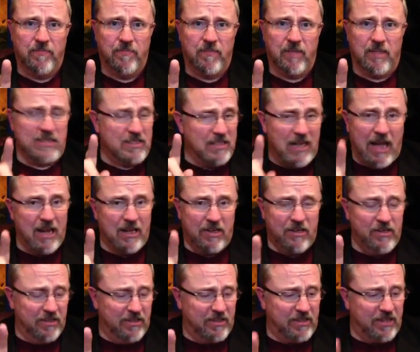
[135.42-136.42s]
it's not a
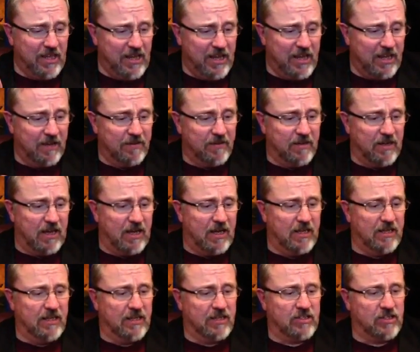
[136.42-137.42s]
good thing.
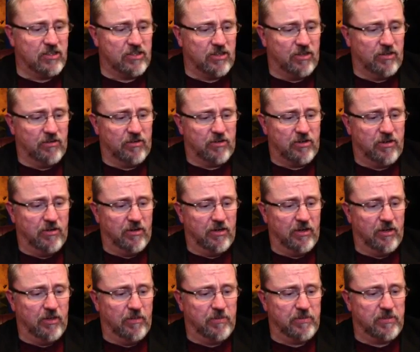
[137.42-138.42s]
The external
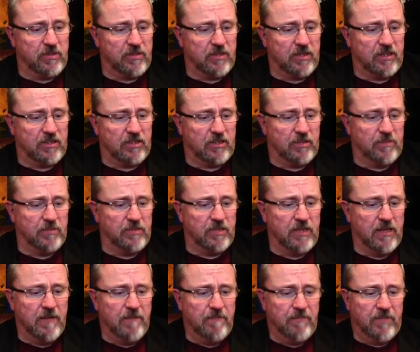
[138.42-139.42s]
cooling loop systems
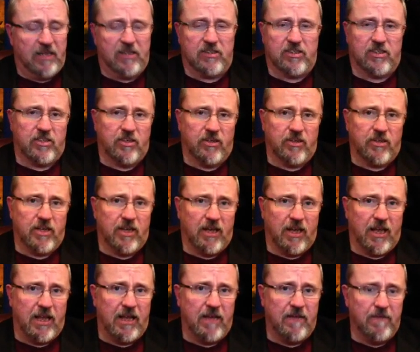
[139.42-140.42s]
that
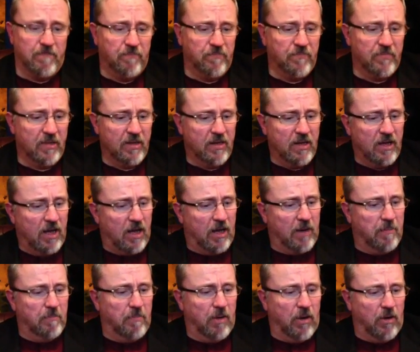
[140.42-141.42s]
circulate
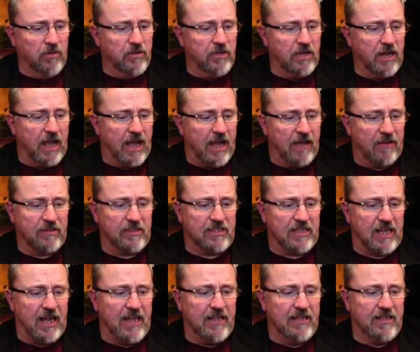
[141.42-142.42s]
ammonia
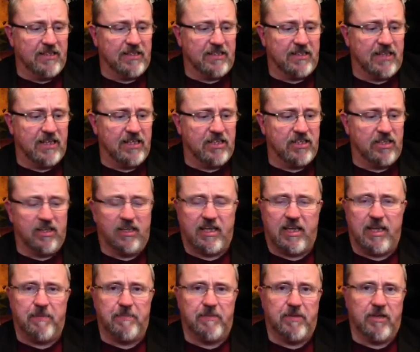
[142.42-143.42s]
outside the station to
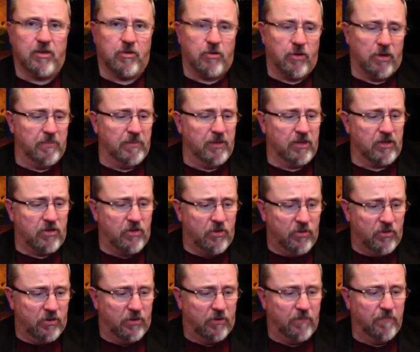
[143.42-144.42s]
keep the equipment
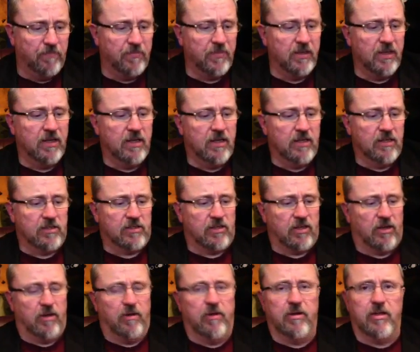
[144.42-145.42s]
cool.
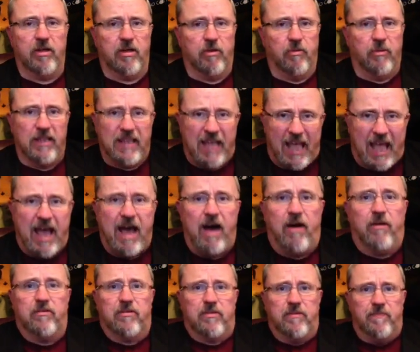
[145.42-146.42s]
So
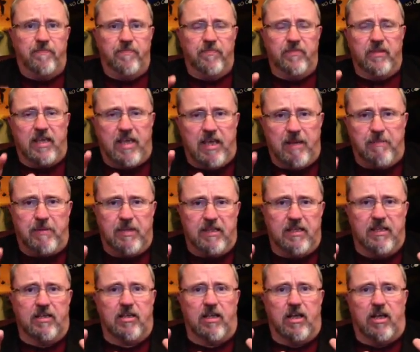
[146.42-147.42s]
without keeping
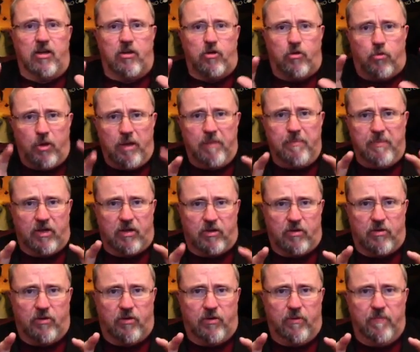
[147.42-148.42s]
the equipment
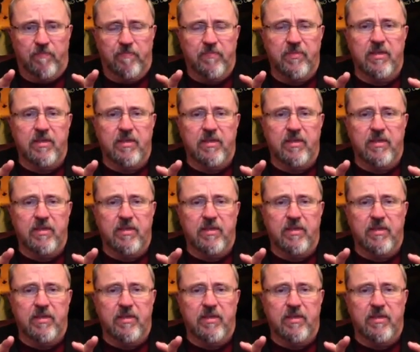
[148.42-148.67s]
cool,